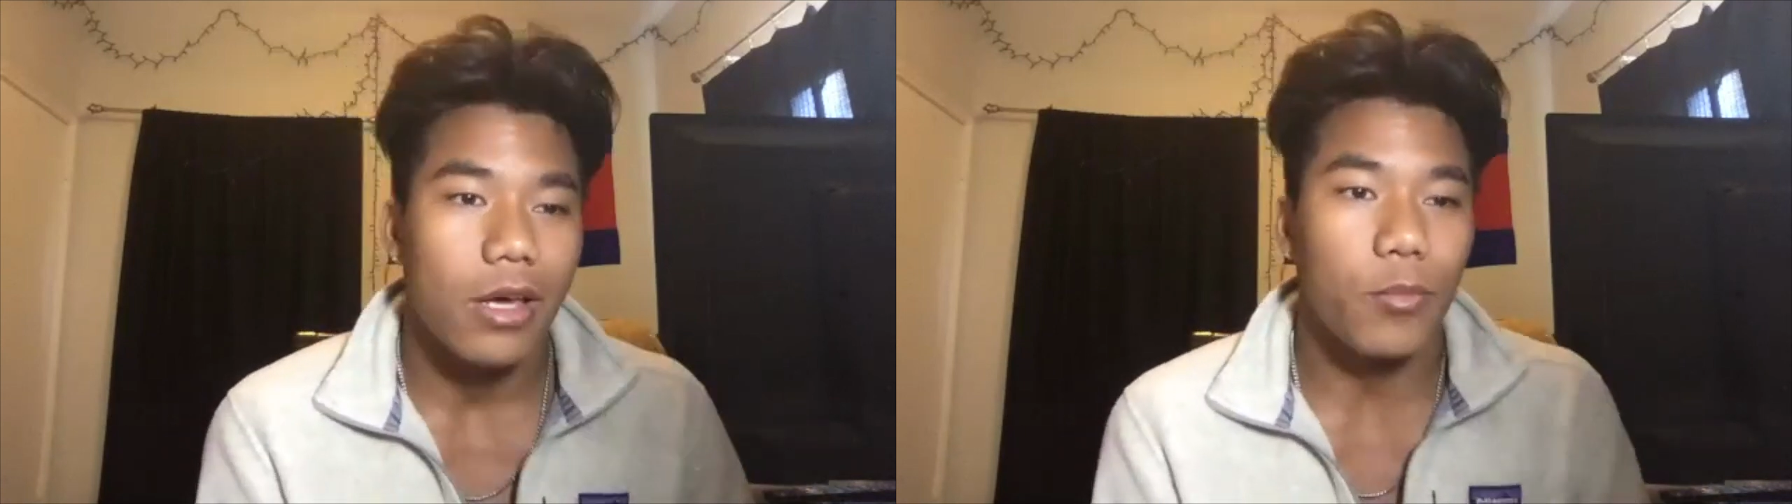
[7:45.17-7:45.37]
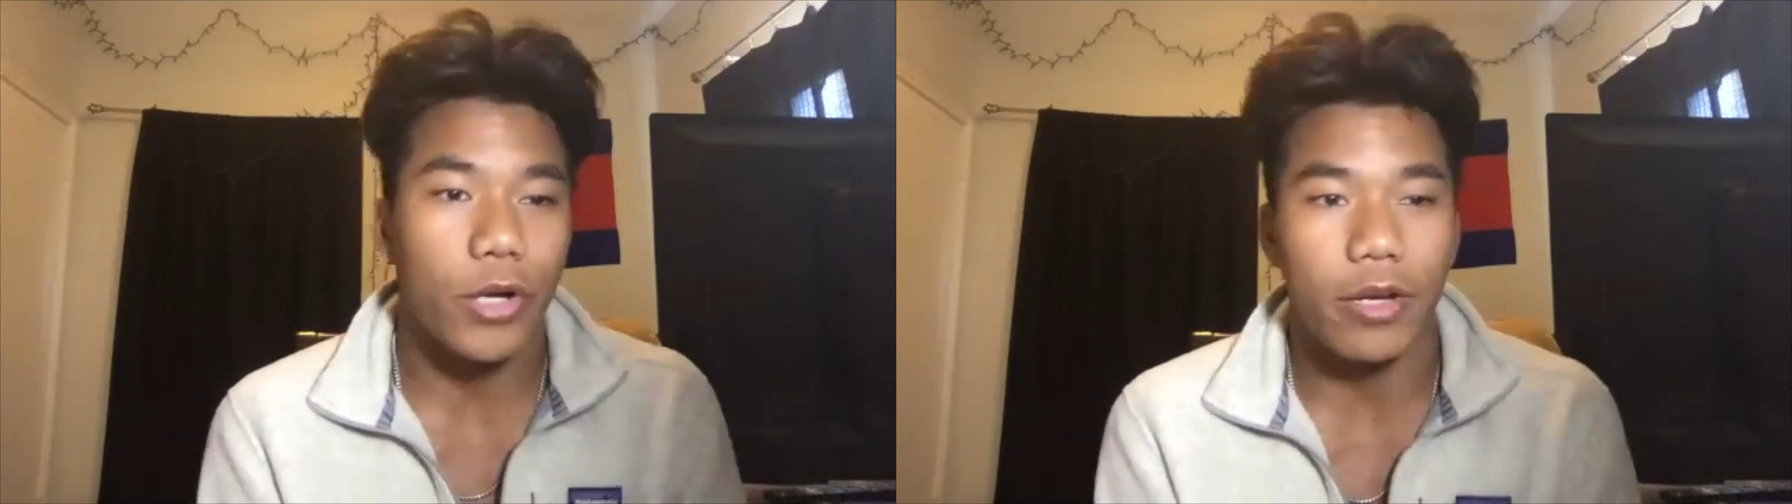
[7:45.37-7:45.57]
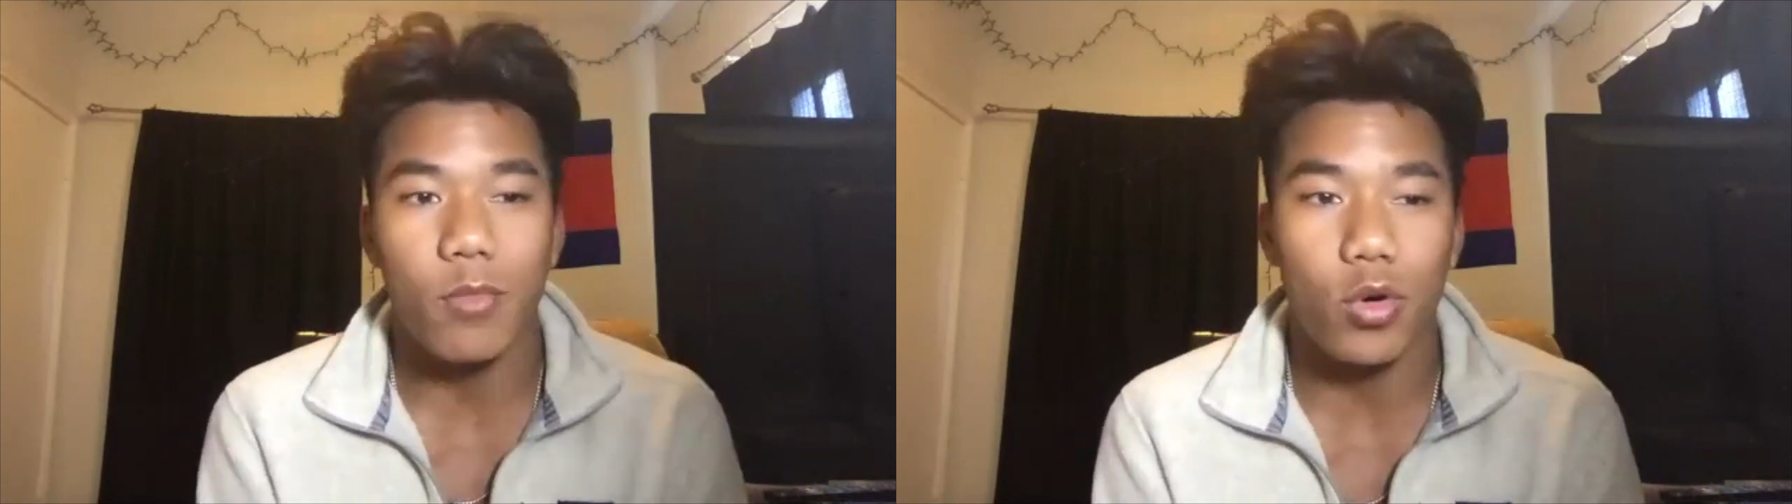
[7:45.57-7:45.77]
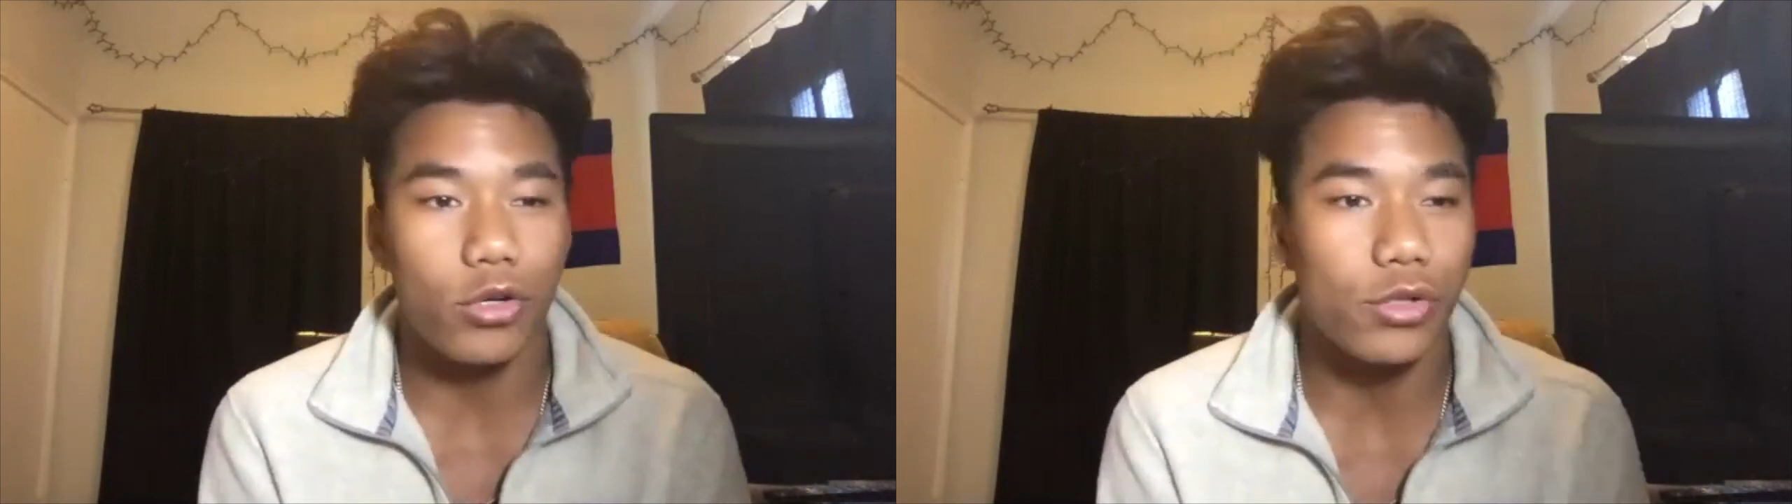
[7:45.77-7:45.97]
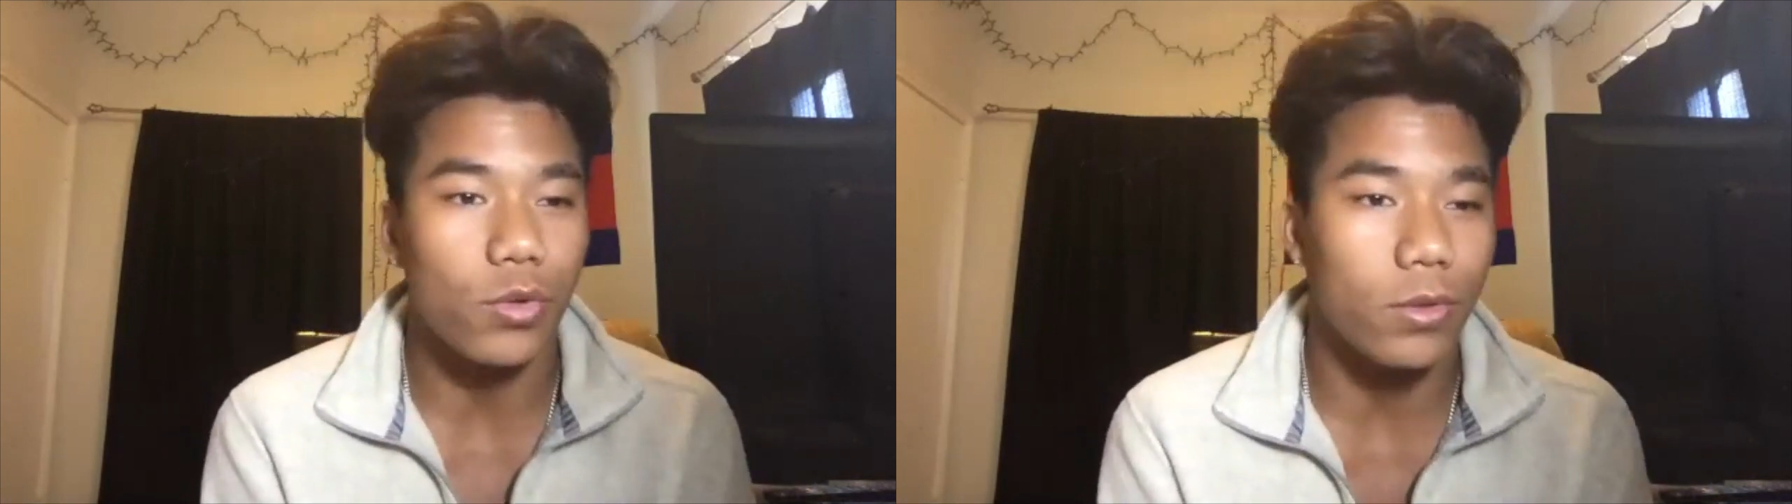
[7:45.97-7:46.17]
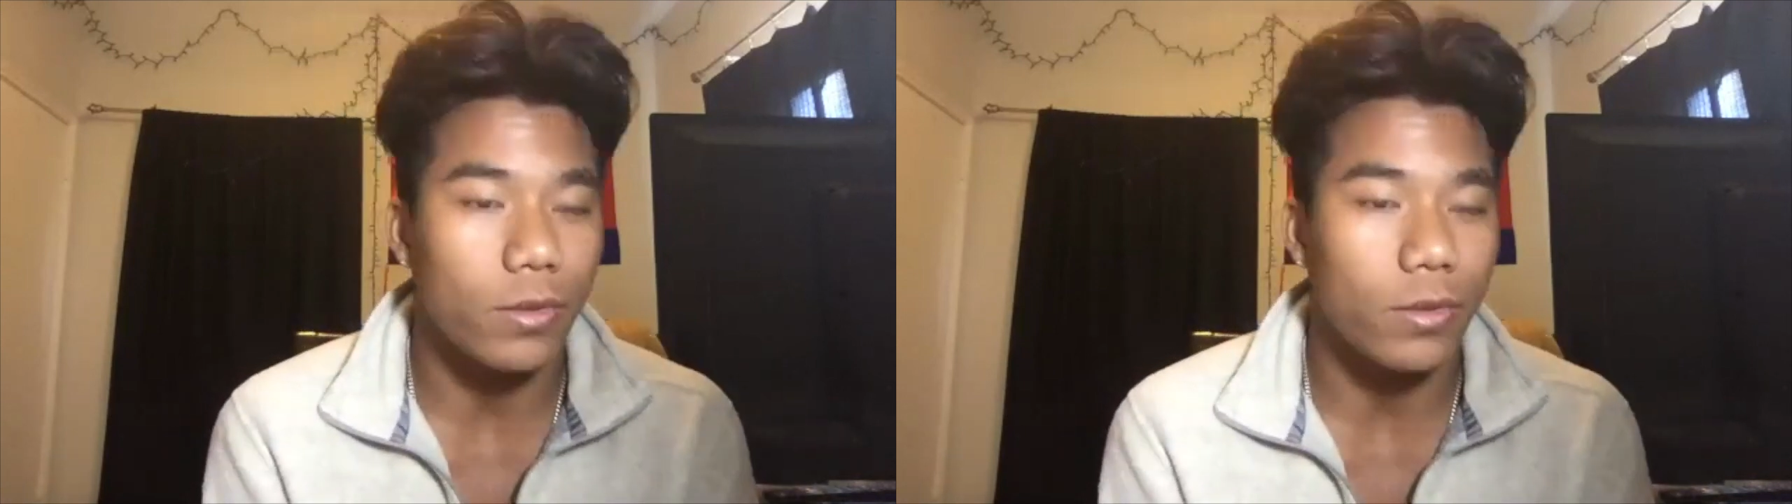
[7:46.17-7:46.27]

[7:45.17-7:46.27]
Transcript: brick and mortar school.